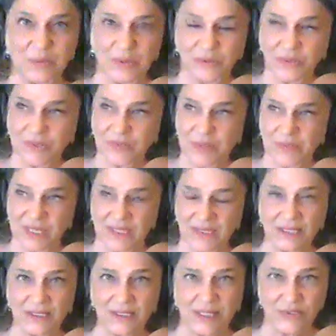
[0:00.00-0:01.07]
doing something a
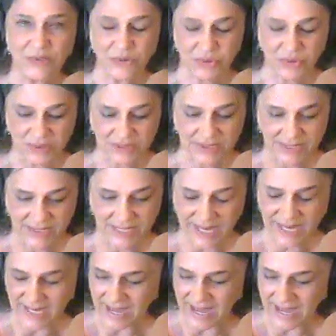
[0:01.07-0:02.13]
little unusual
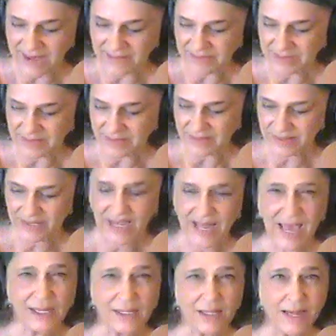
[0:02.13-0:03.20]
today. I haven't
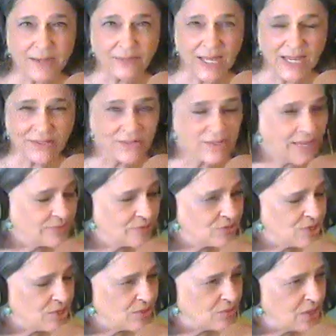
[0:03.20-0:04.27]
had a lot of guests on the
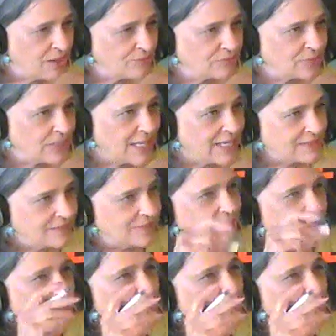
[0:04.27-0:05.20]
show of late,